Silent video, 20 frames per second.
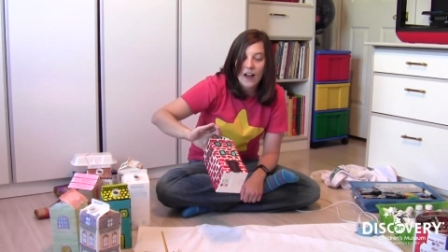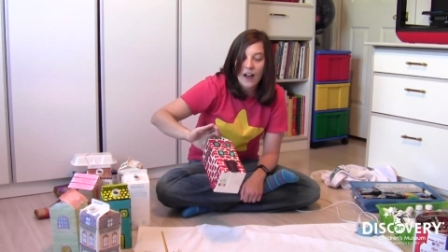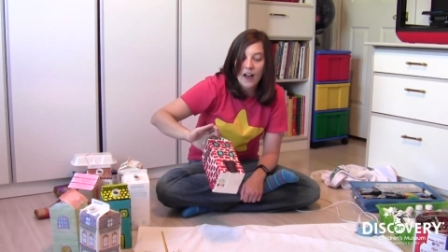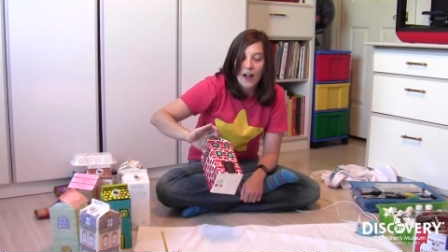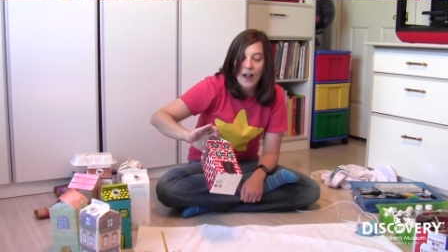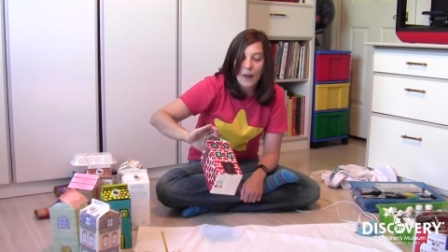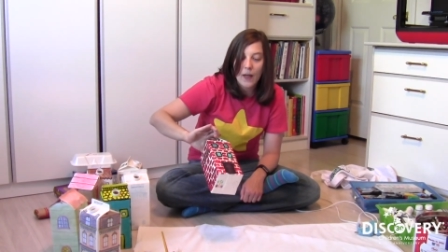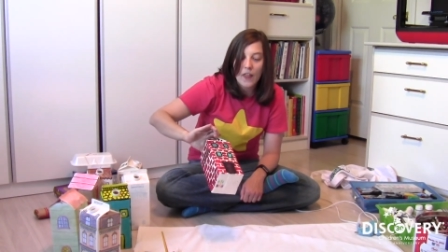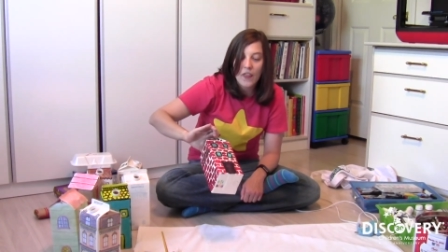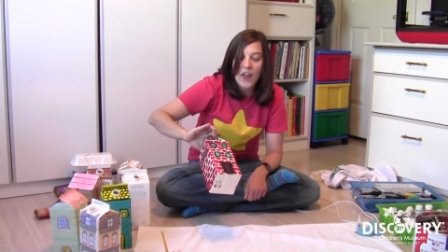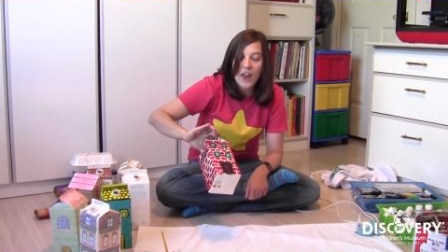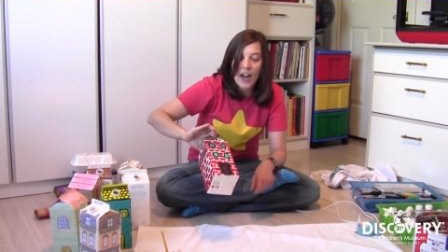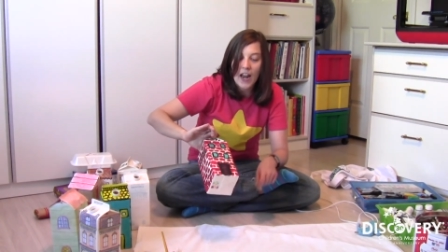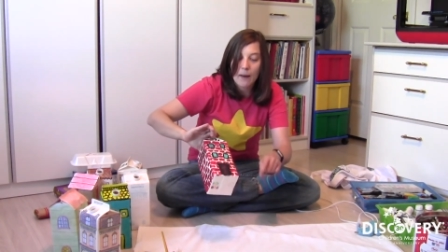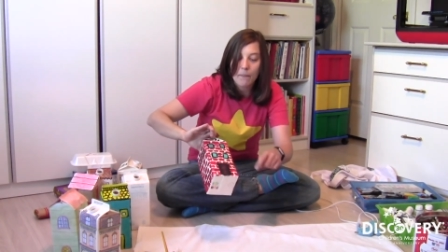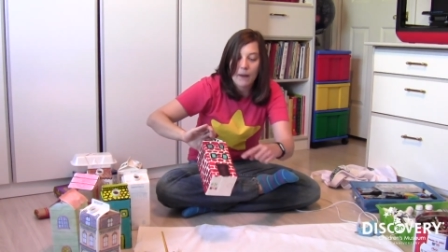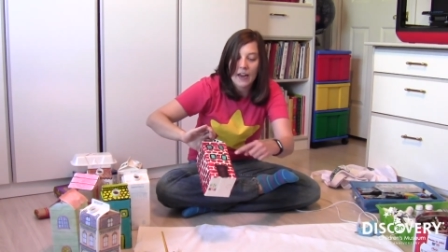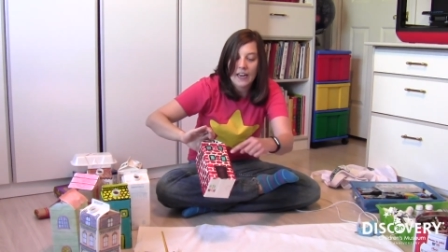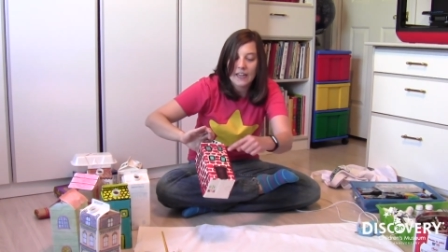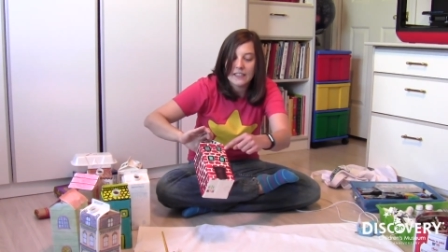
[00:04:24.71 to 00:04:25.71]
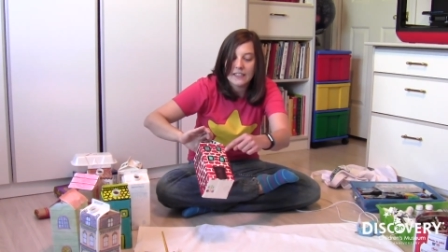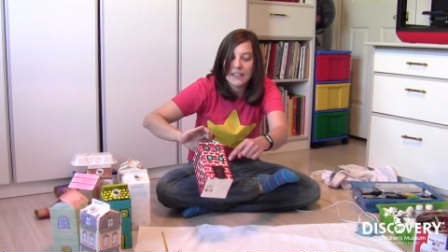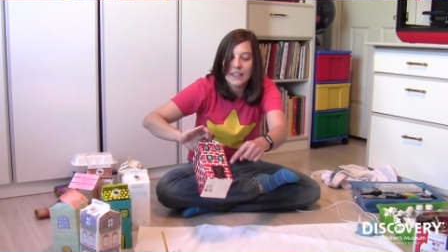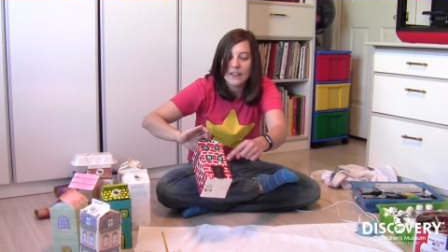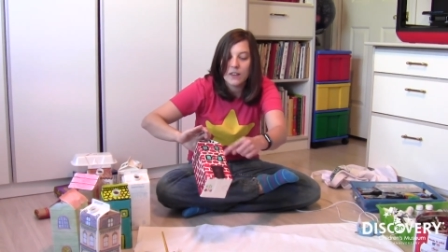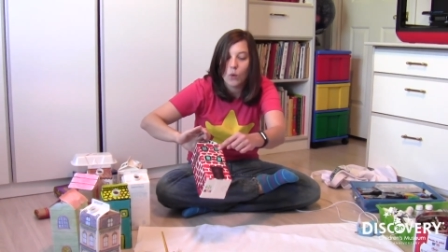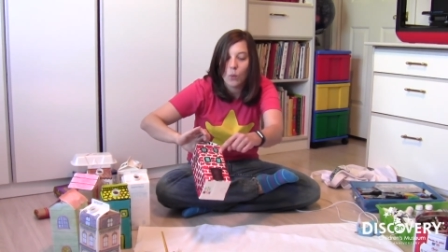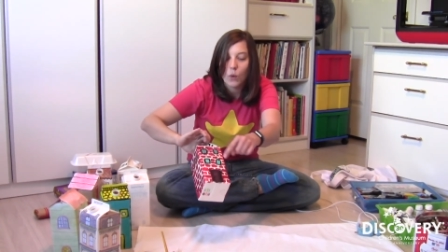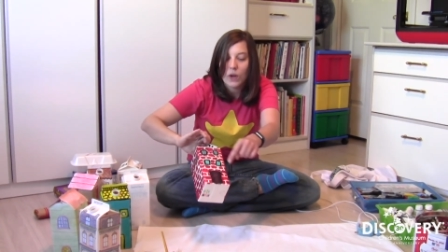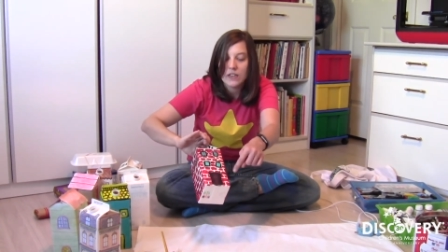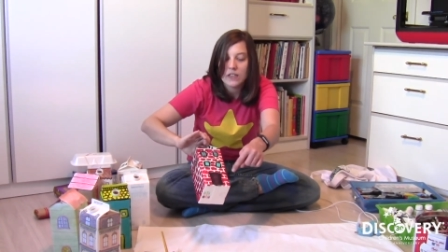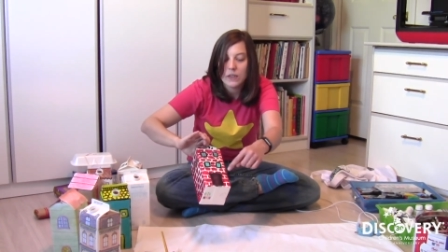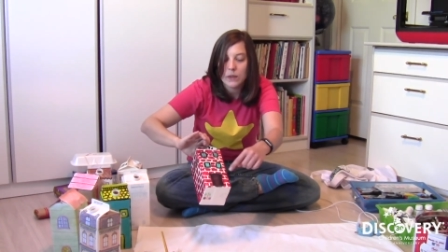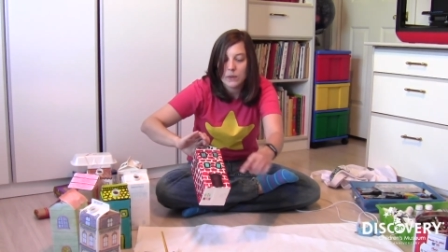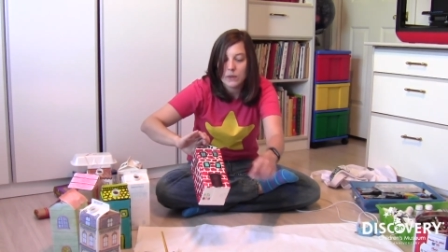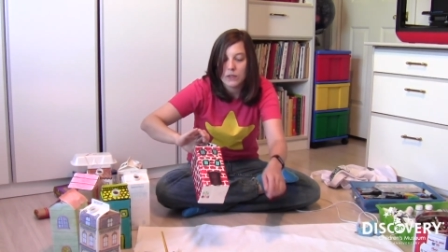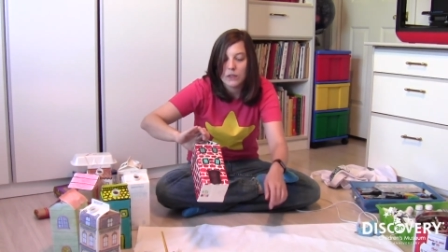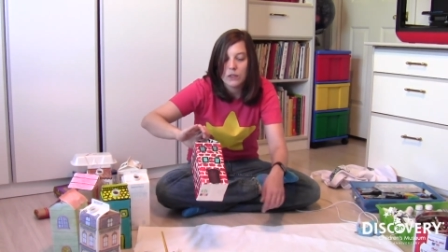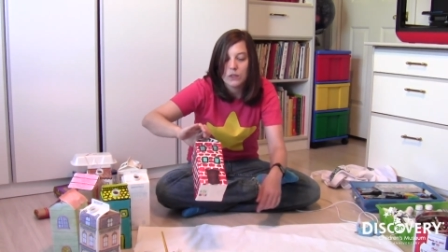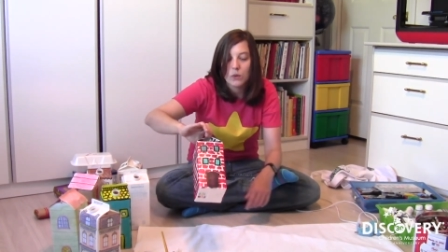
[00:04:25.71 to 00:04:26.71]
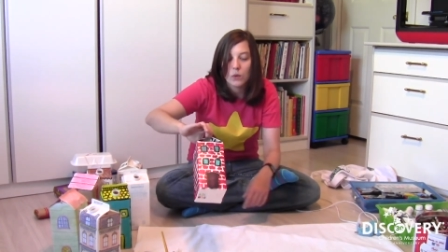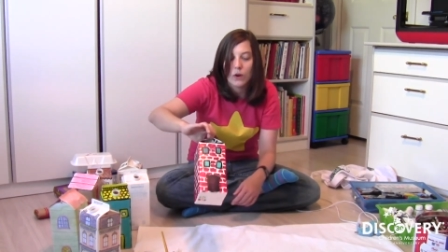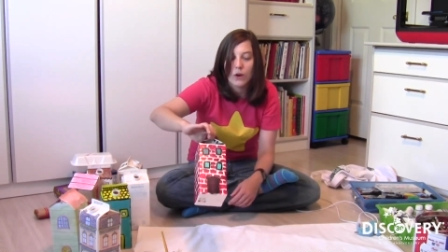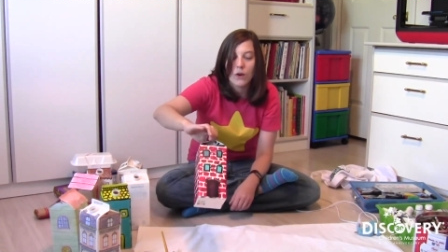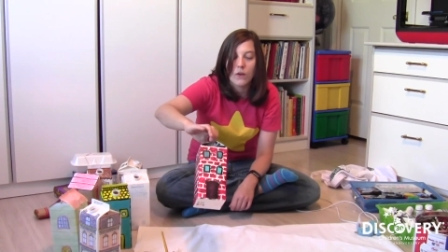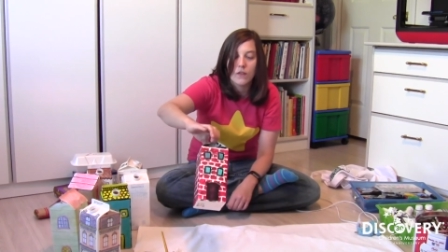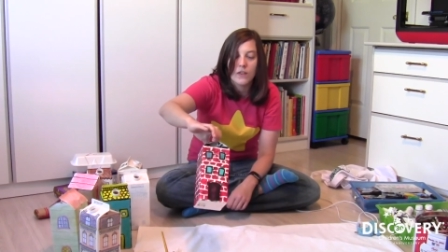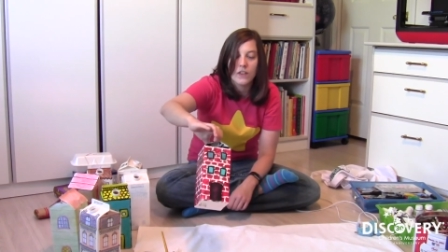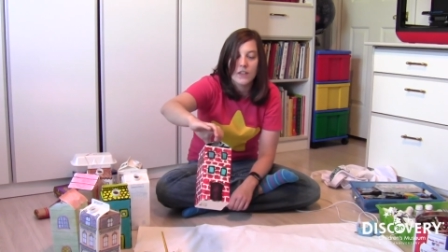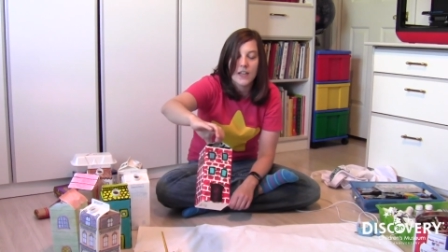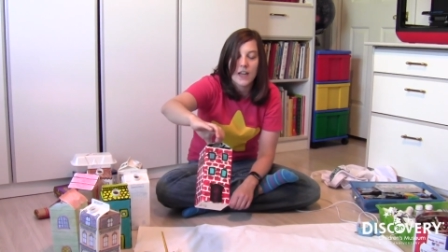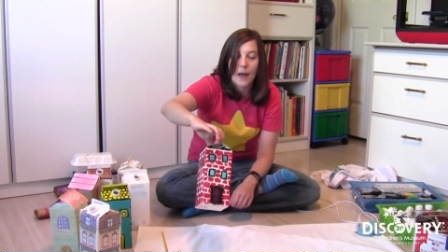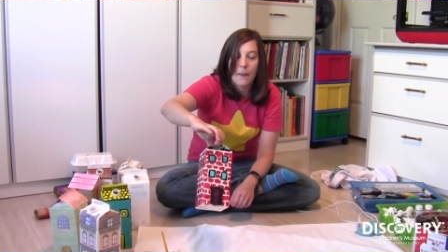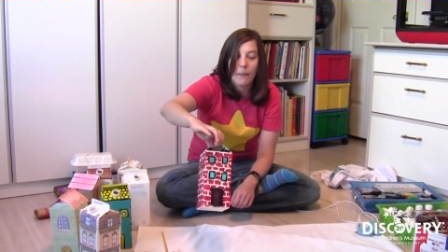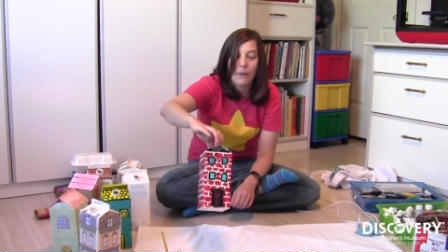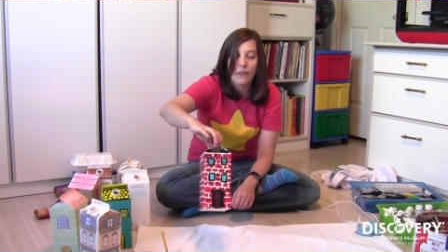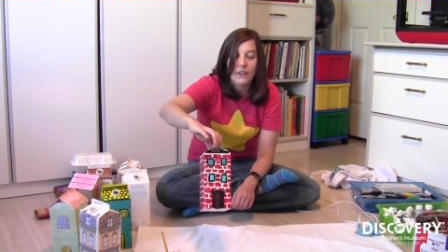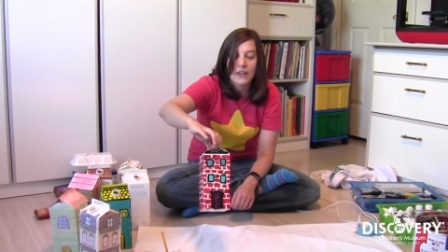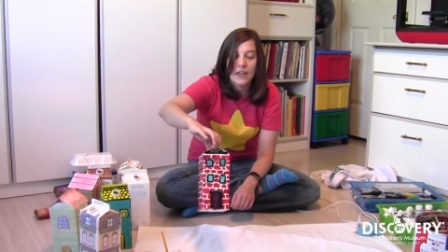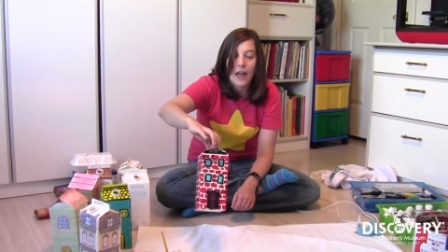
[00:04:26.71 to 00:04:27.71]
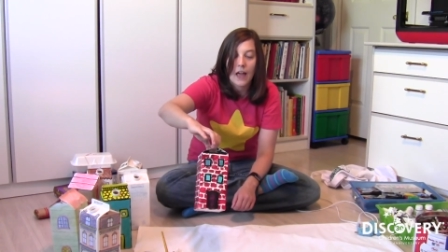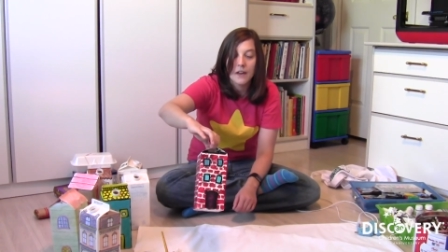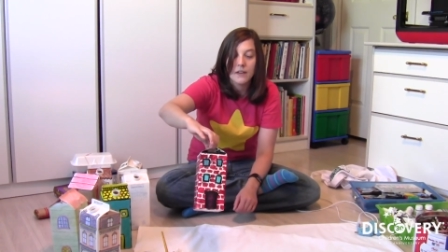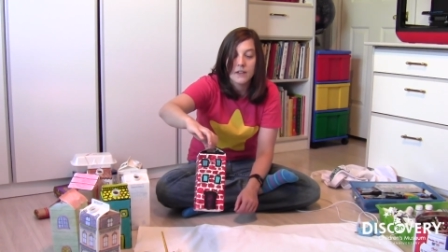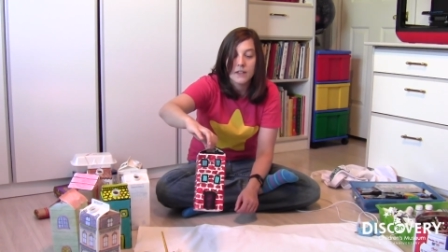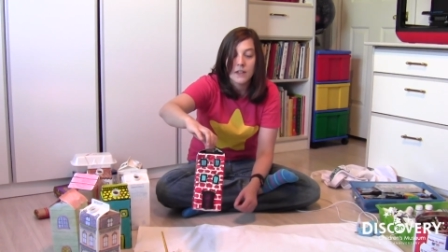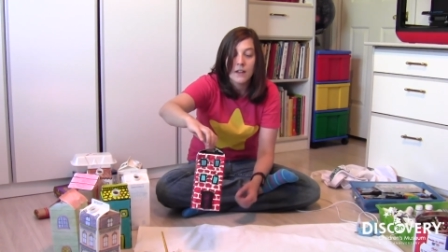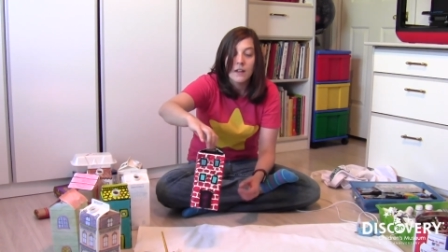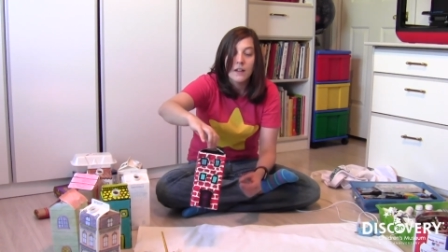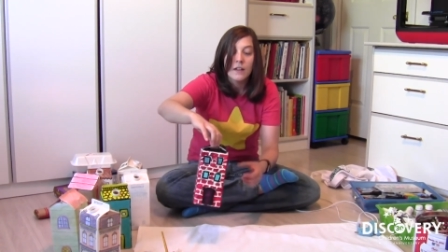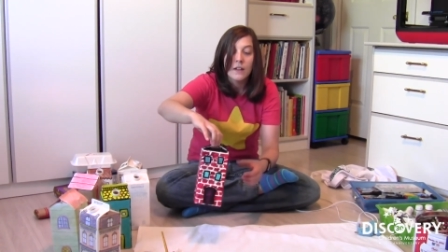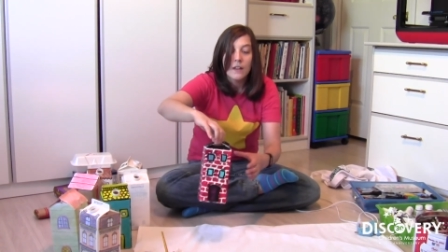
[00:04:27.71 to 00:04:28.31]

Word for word: Uh, and then I painted the windows and the door over the top at the end.